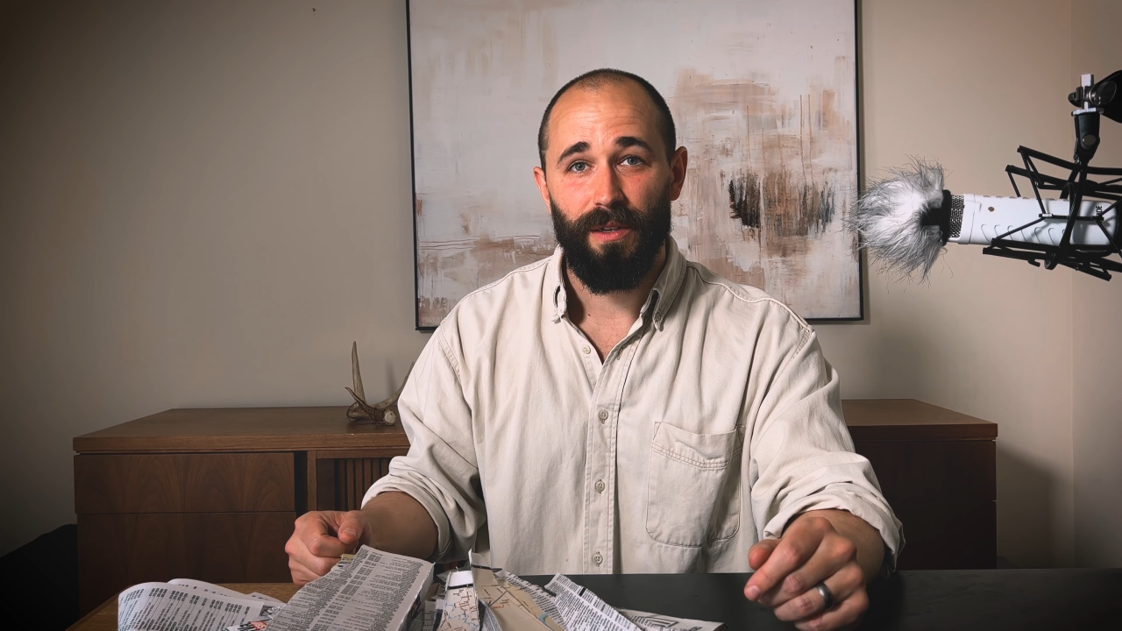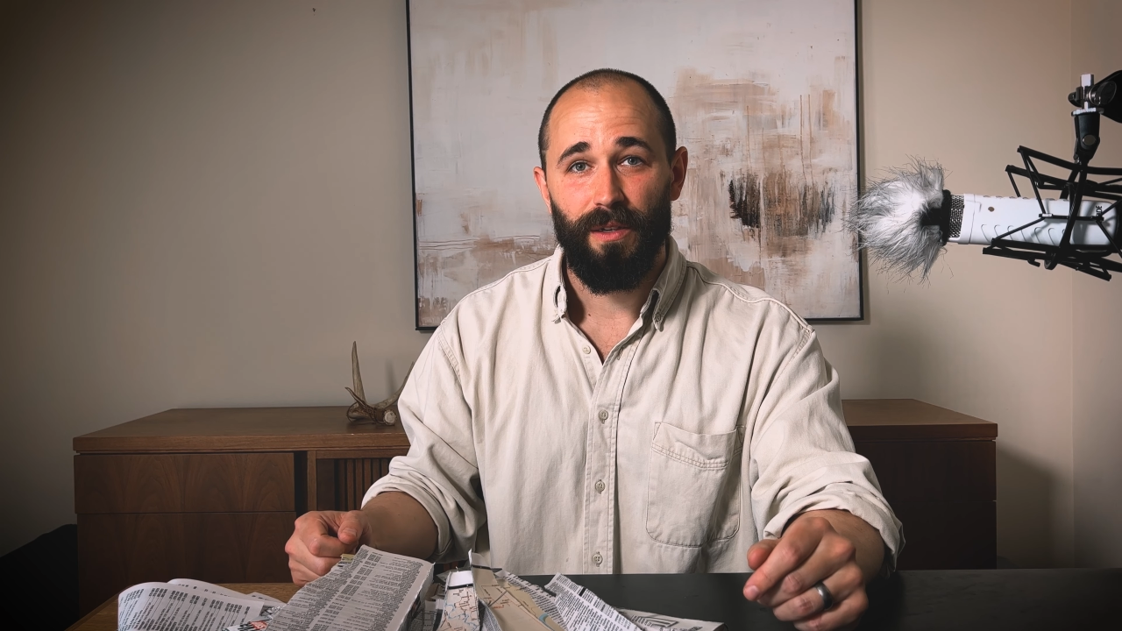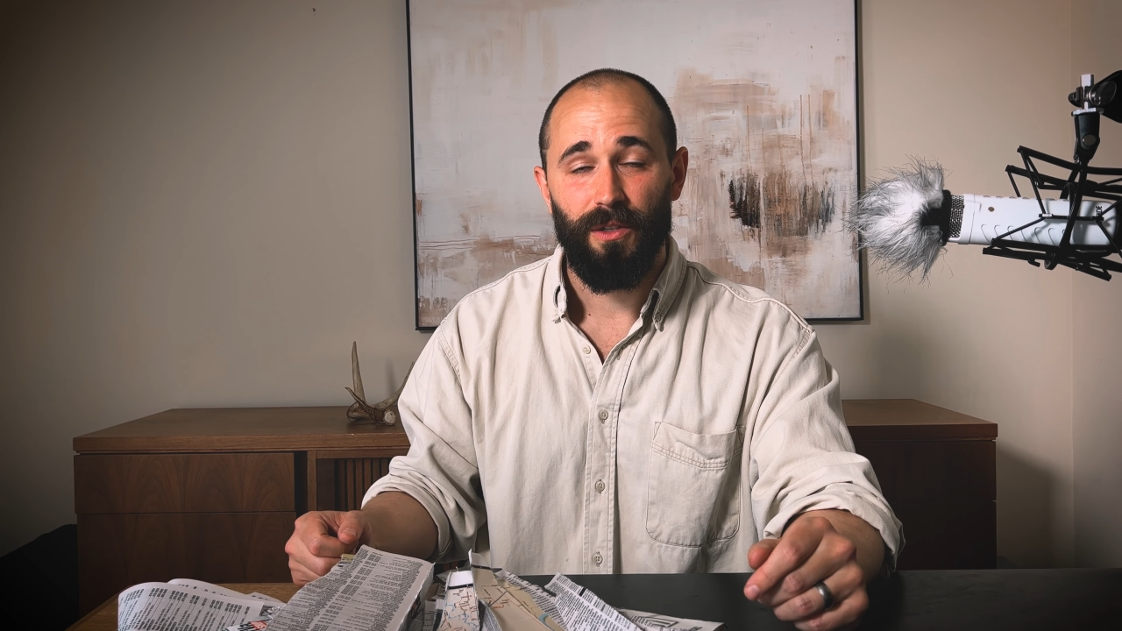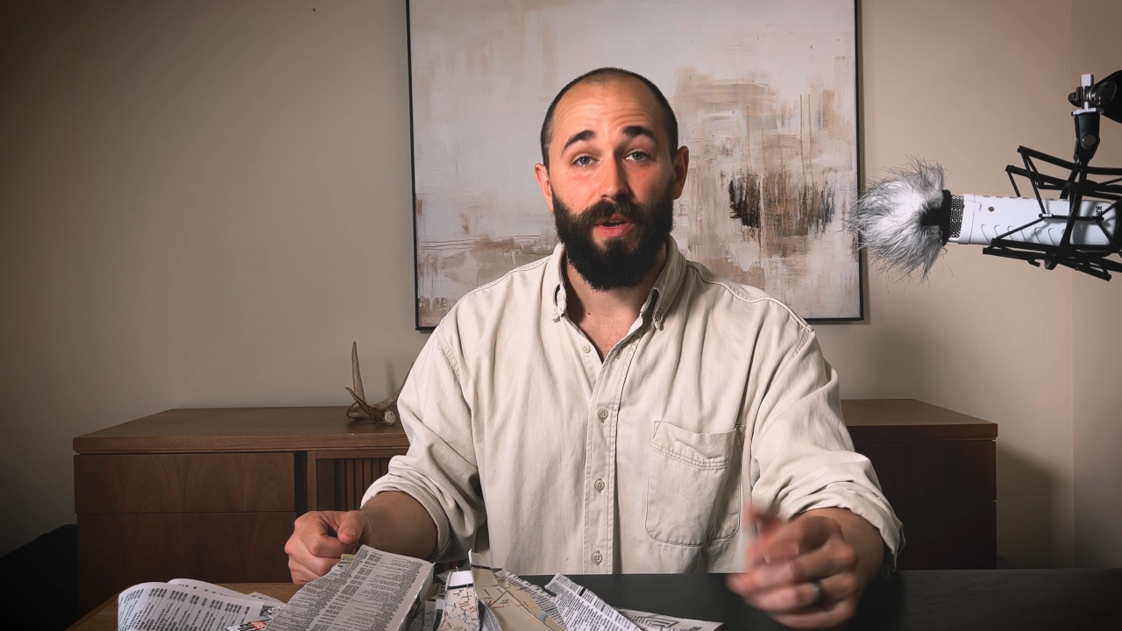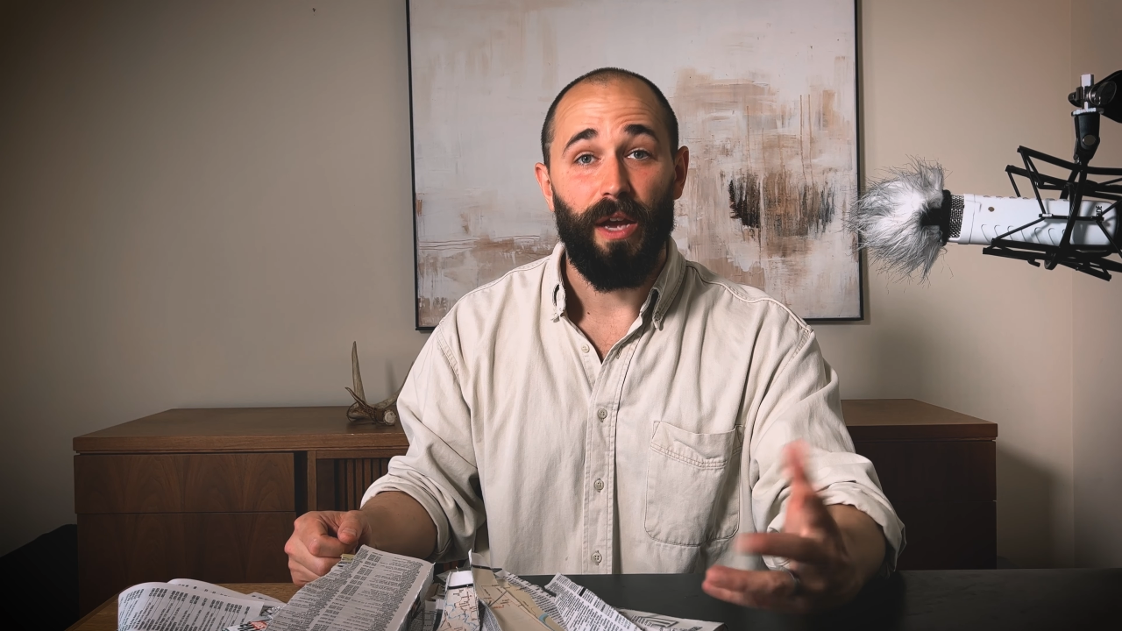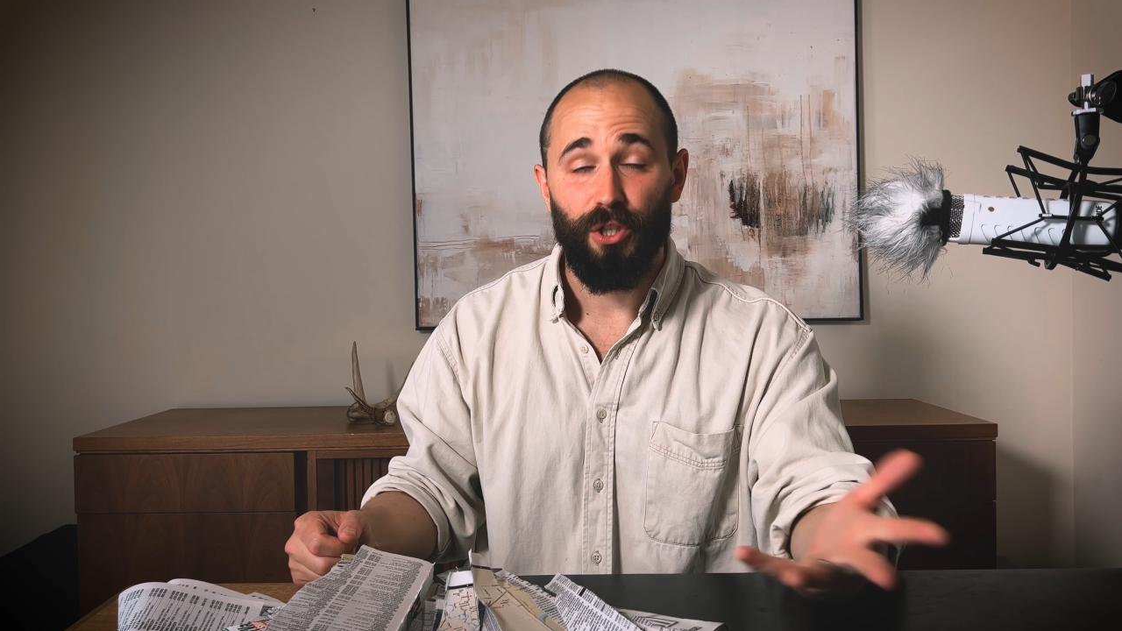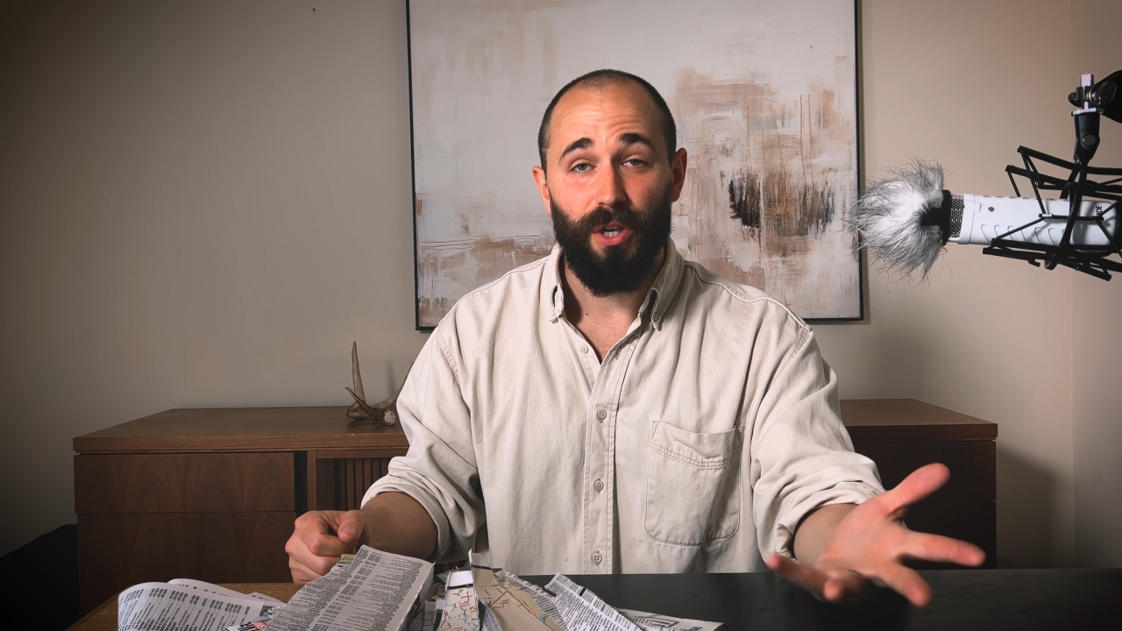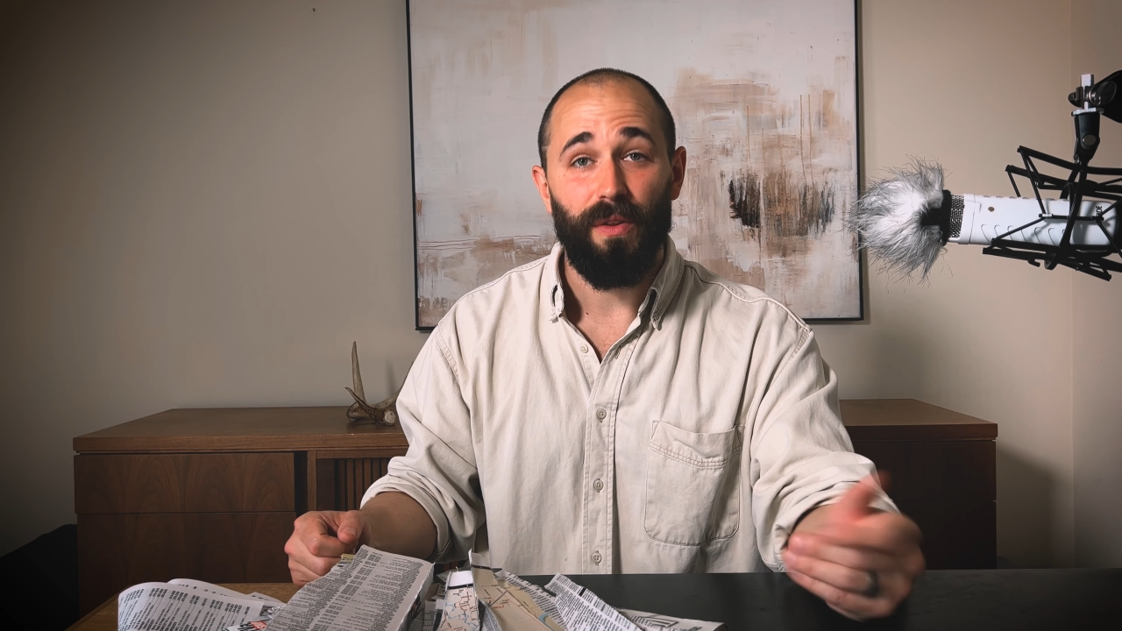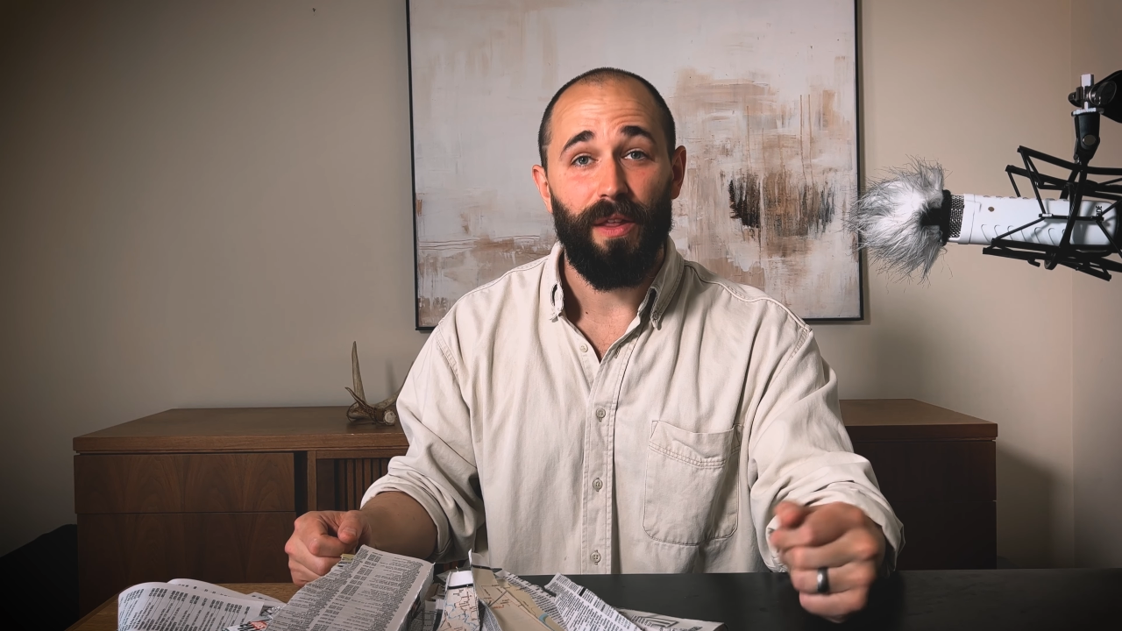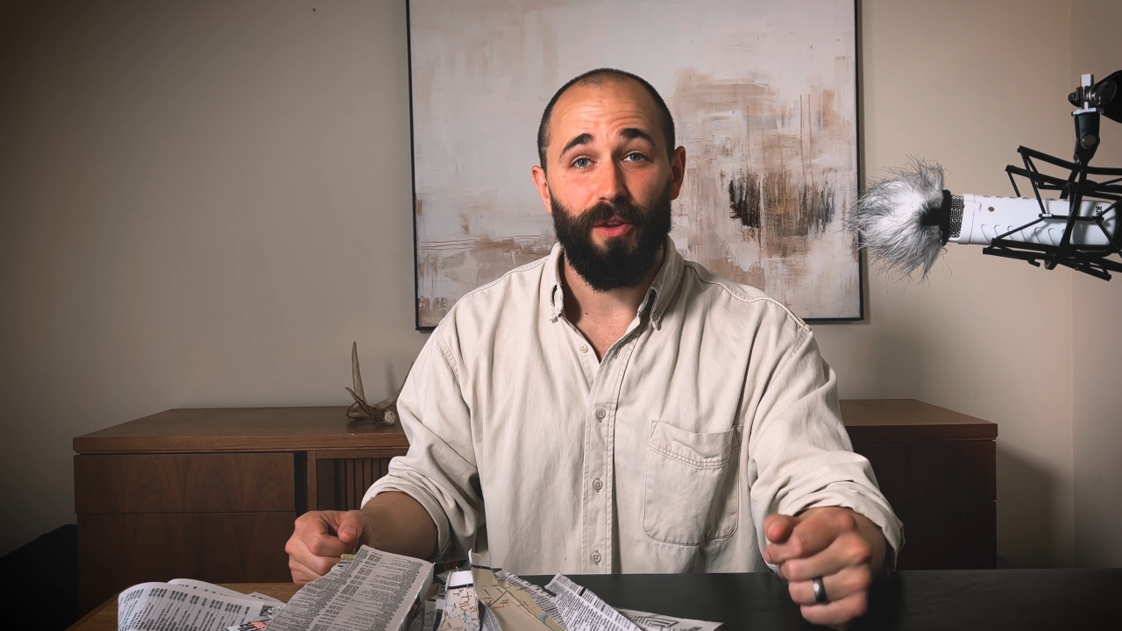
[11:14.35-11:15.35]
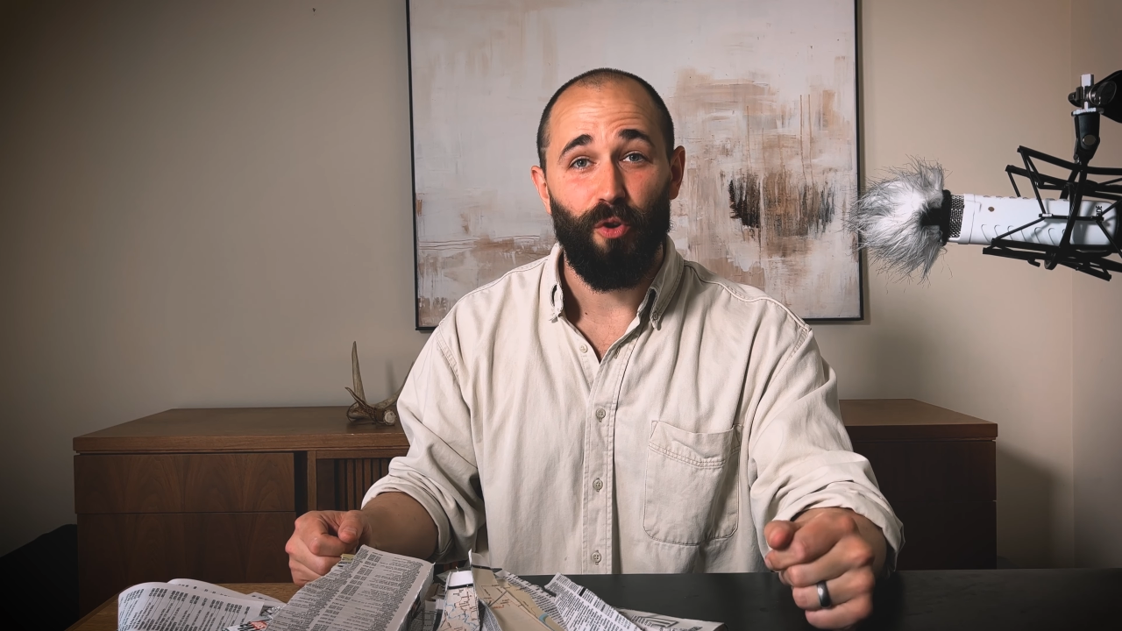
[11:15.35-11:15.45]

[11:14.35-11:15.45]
So yeah, share that in the